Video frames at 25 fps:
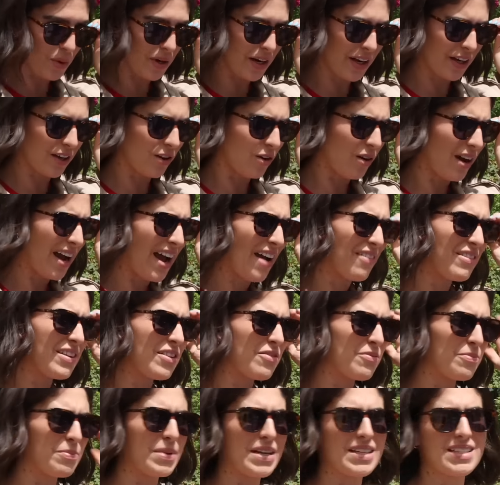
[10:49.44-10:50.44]
what I got. I haven't
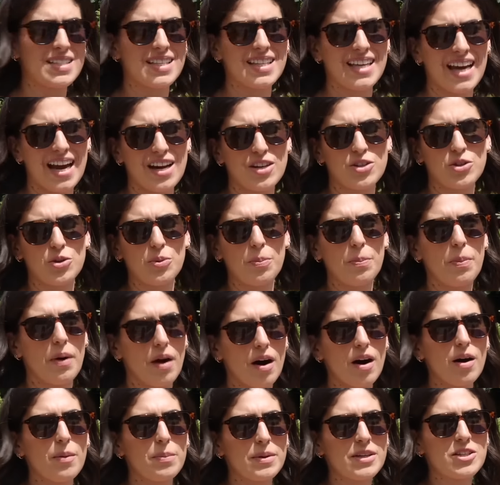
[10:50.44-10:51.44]
even been to the actual
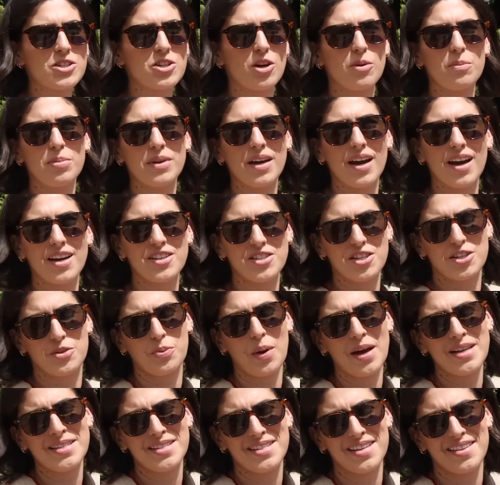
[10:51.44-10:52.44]
Barbie shop yet. I just
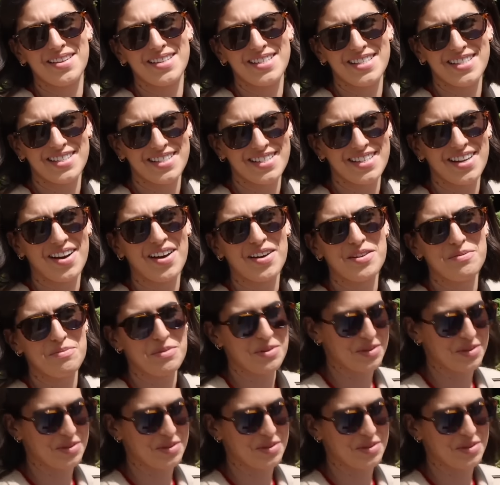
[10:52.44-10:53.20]
went to the design